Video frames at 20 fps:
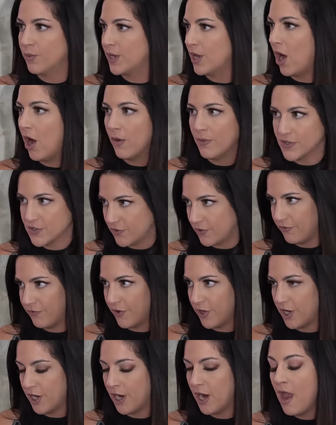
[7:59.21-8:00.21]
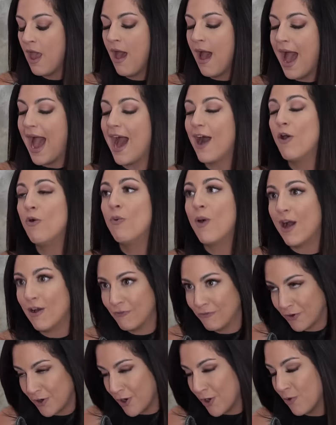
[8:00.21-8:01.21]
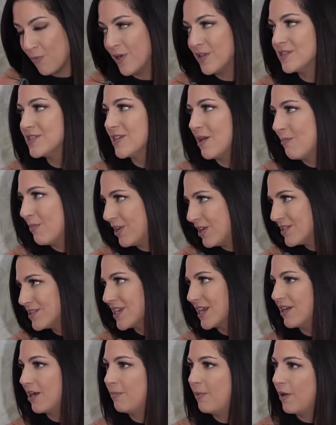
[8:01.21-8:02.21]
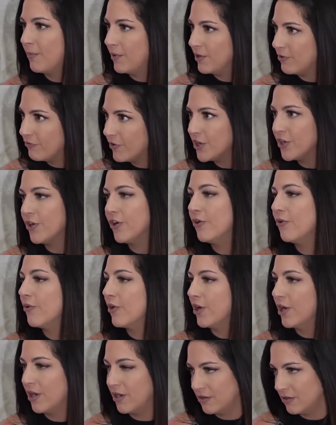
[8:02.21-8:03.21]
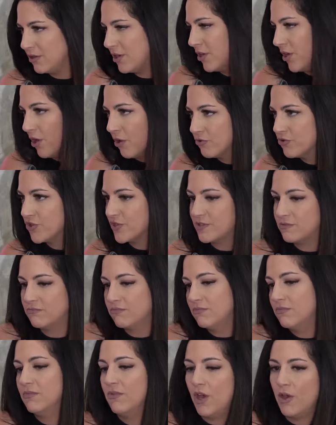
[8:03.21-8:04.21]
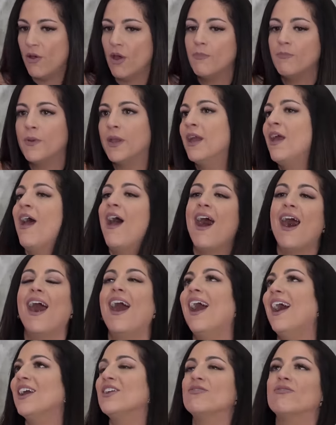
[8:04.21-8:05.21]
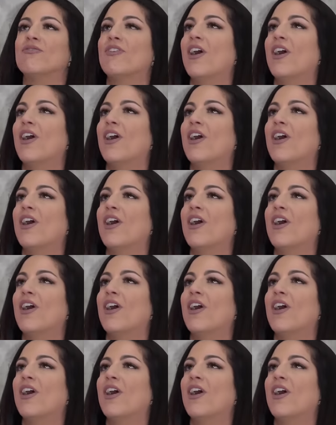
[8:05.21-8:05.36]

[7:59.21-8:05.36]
we always refer. However, when somebody is like a public figure or, you know, just a bit, I